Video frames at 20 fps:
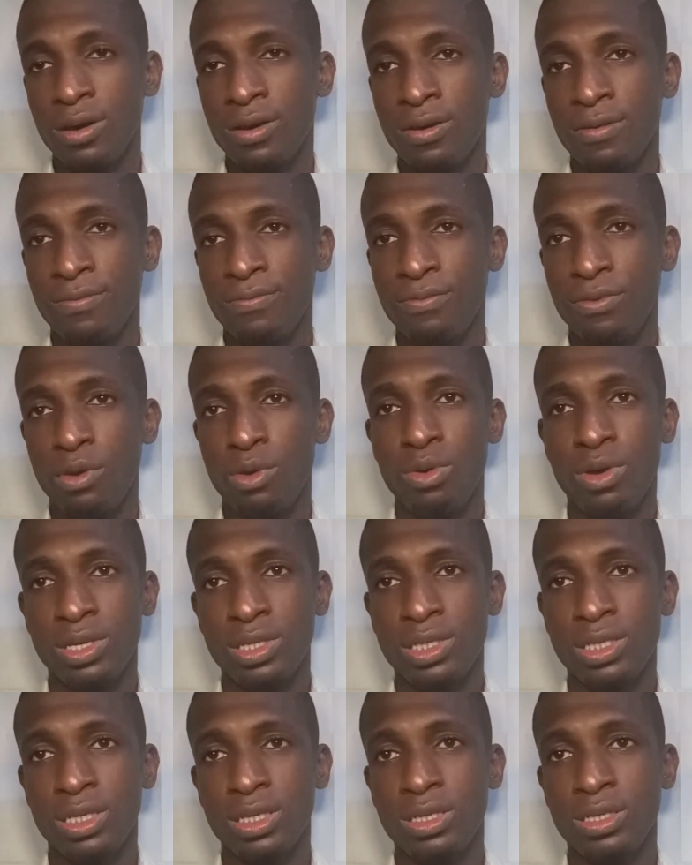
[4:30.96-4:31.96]

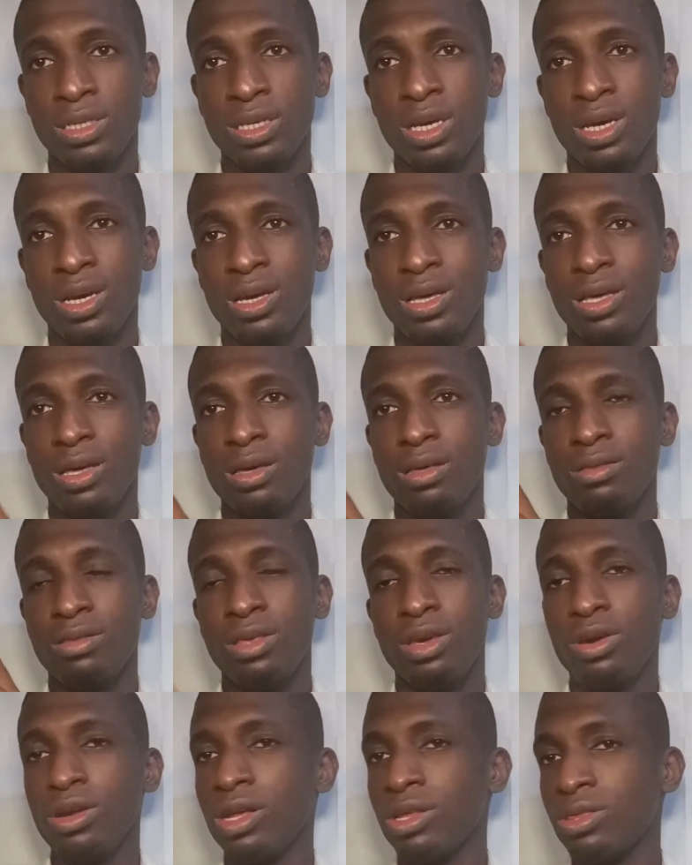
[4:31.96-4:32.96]
frequencies.
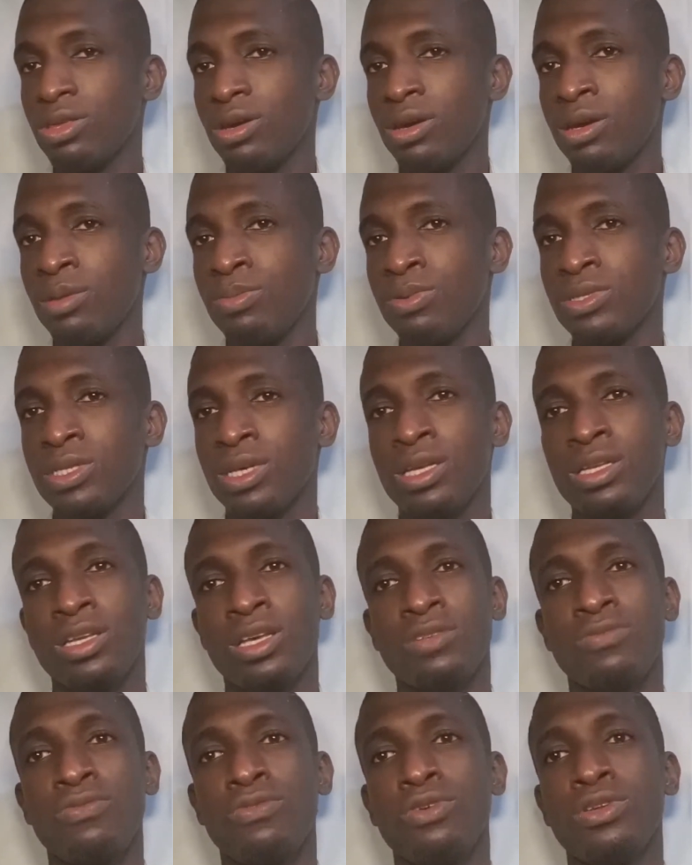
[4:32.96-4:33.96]
The other 30%
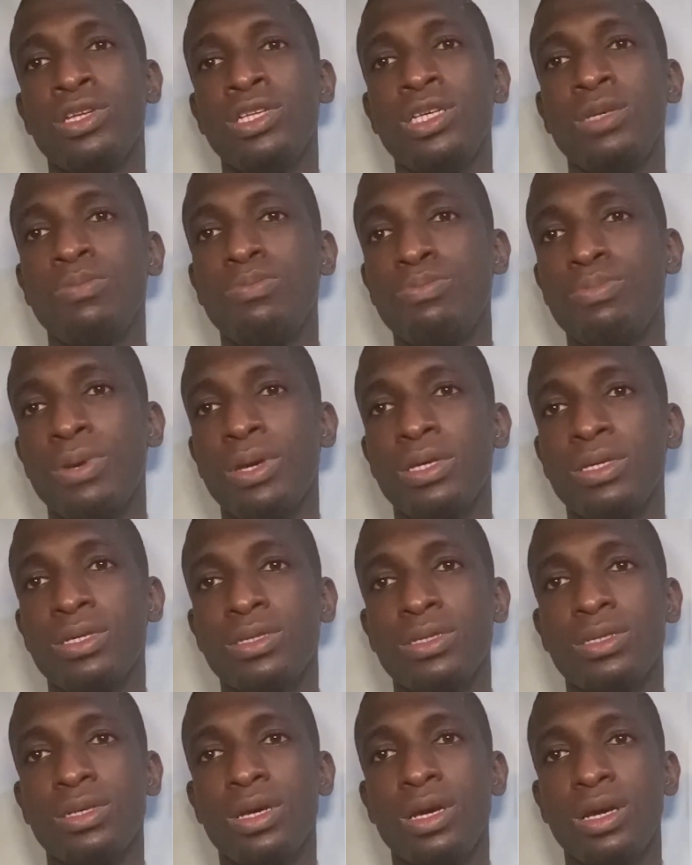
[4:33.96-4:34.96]
is for deep
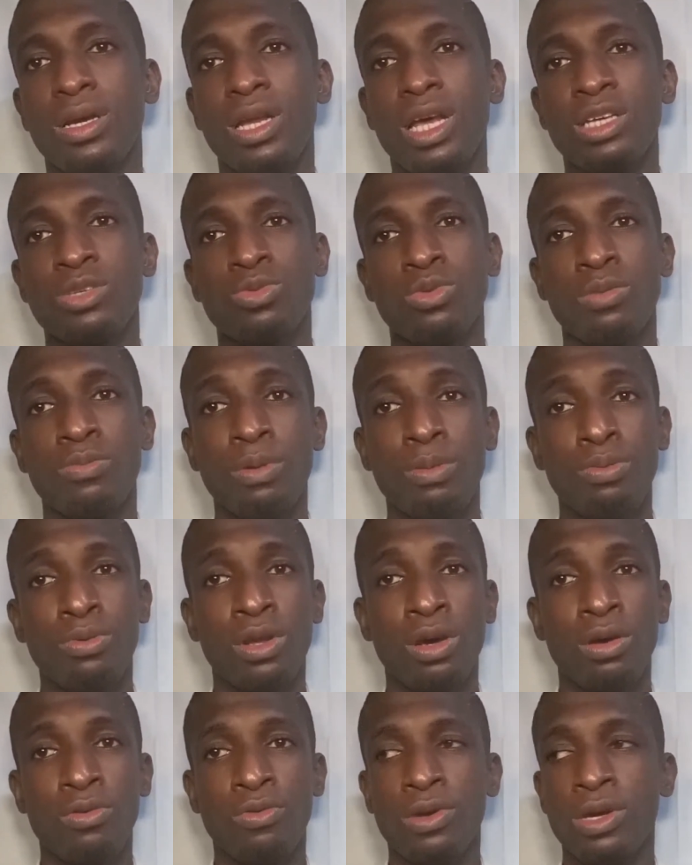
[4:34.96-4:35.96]
bass. That's what people
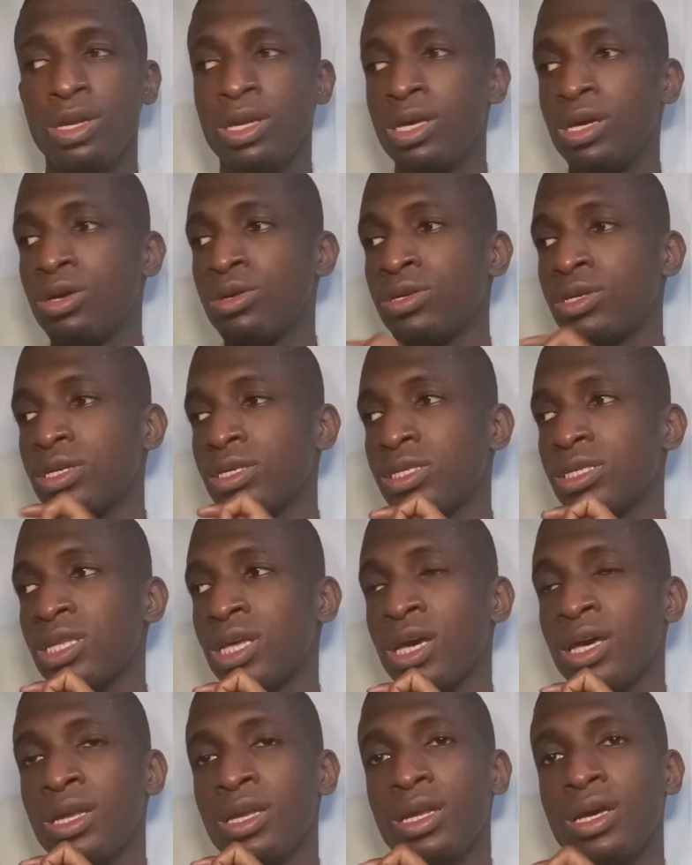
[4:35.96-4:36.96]
don't really
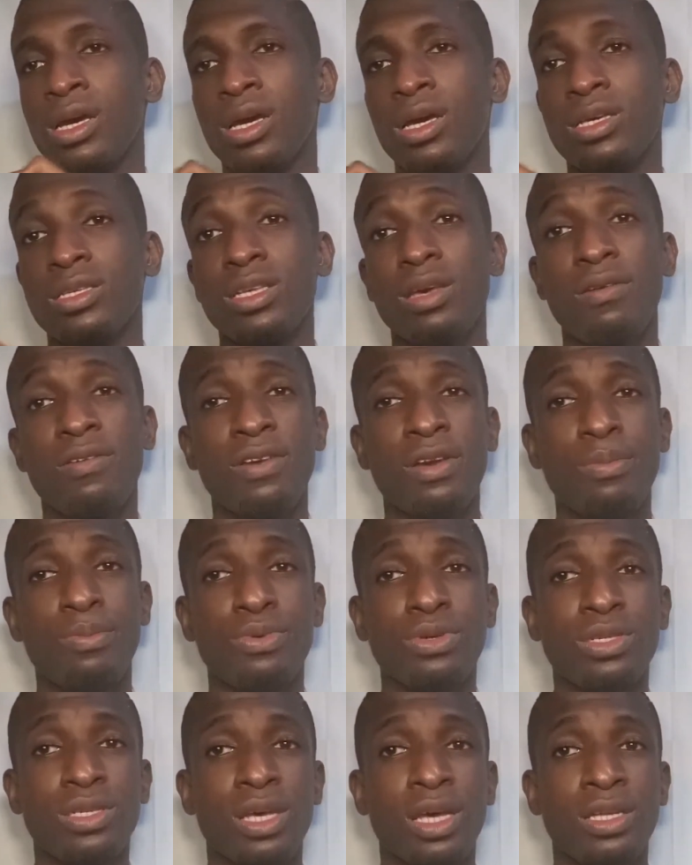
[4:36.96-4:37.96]
understand.
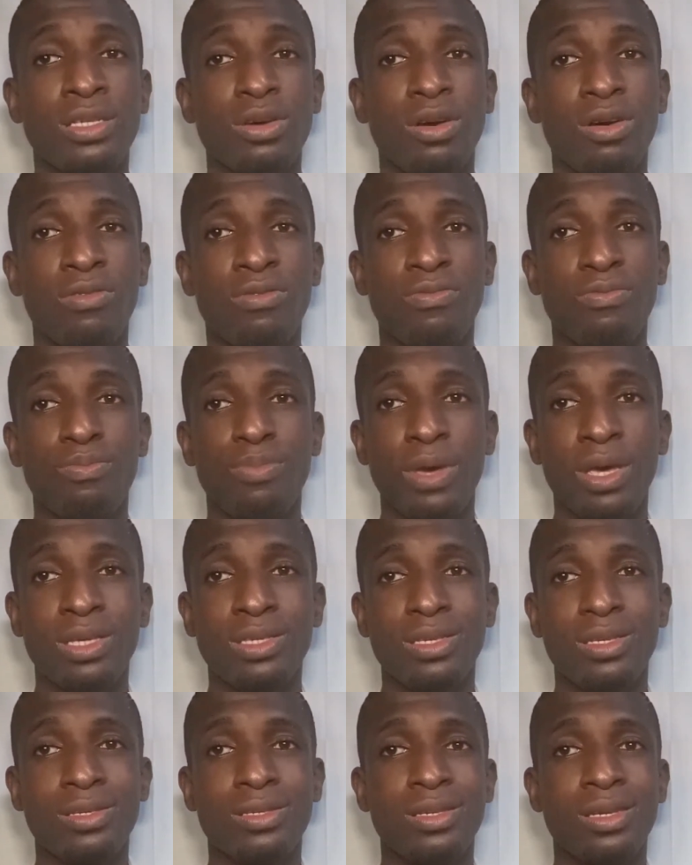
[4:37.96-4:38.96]
70% of
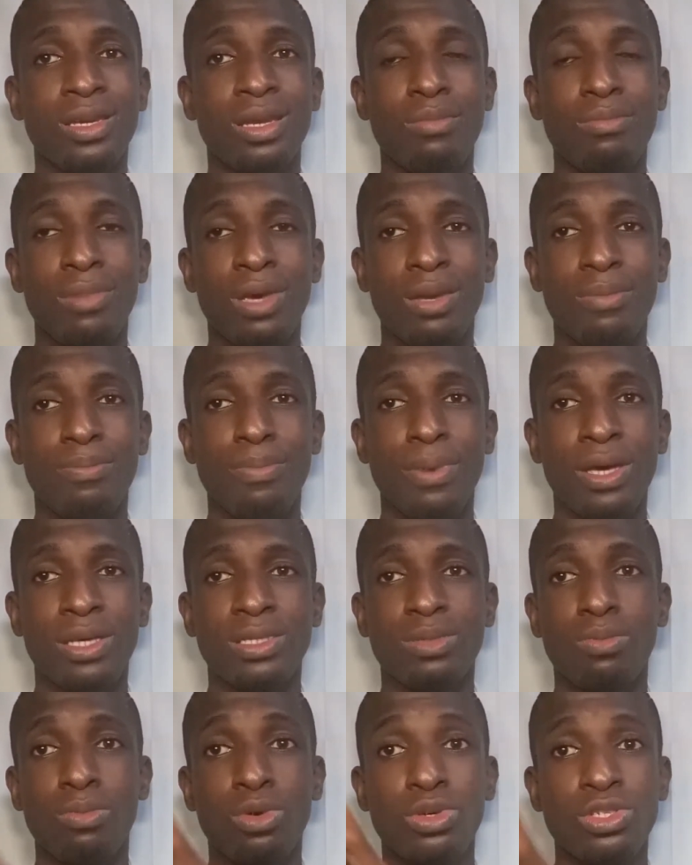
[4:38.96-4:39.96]
bass is in the mid
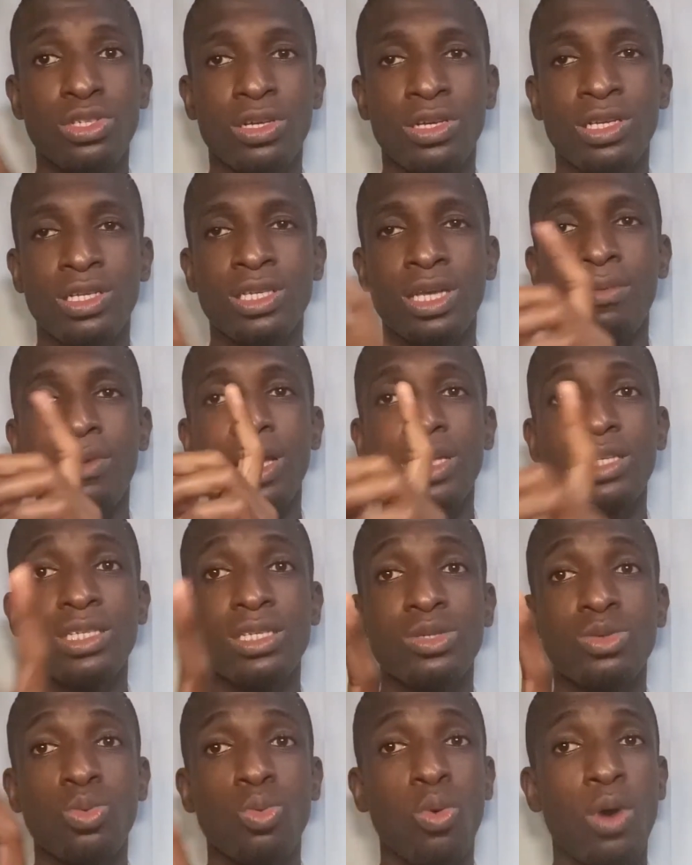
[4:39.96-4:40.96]
bass most of the time. That
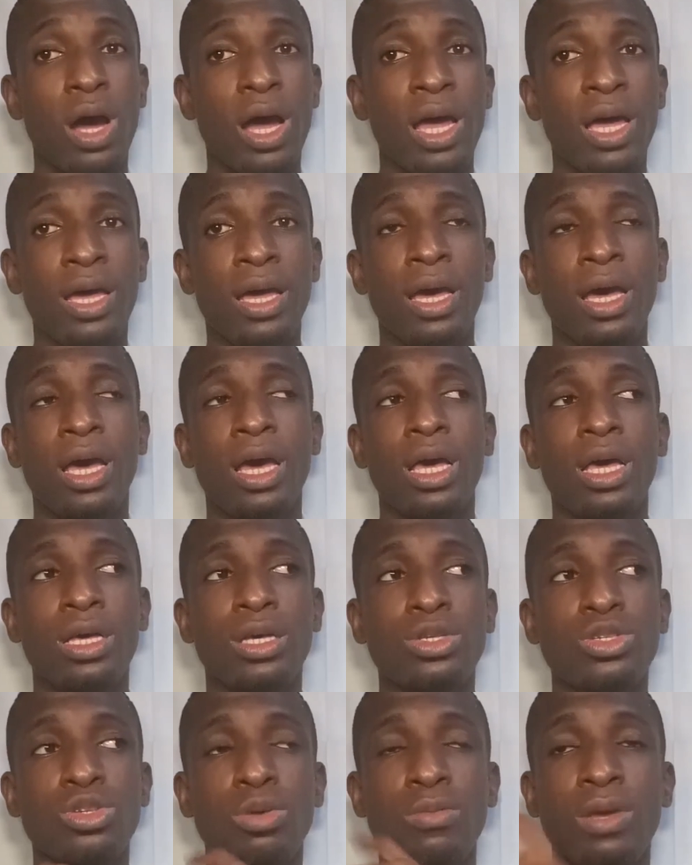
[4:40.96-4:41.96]
is why
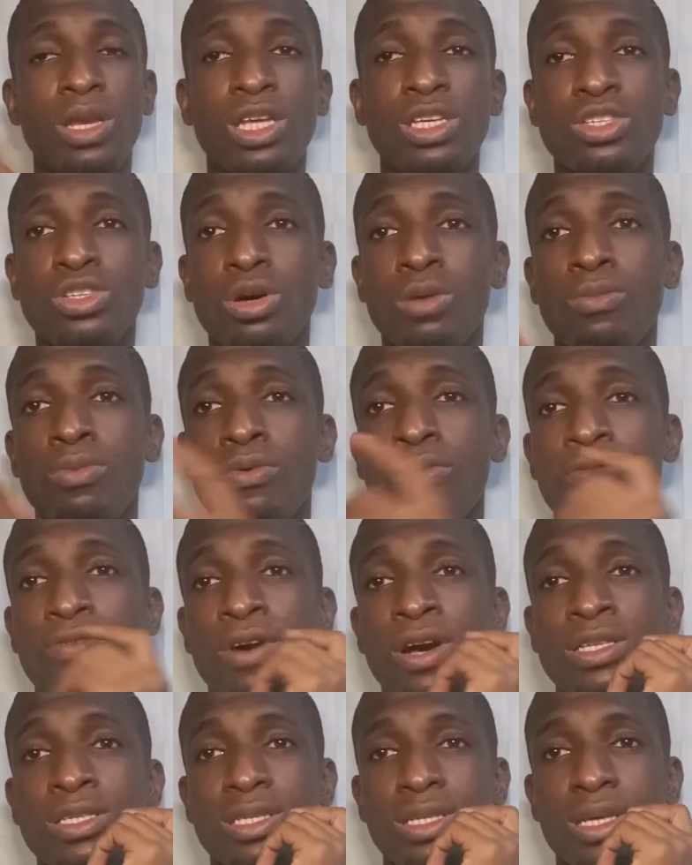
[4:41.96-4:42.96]
so many
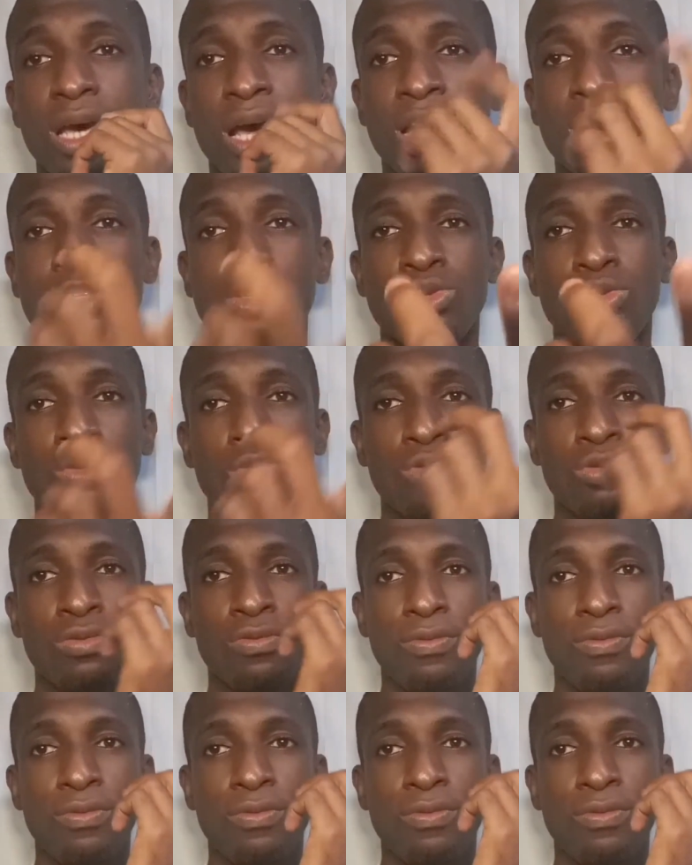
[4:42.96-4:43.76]
subwoofers are tuned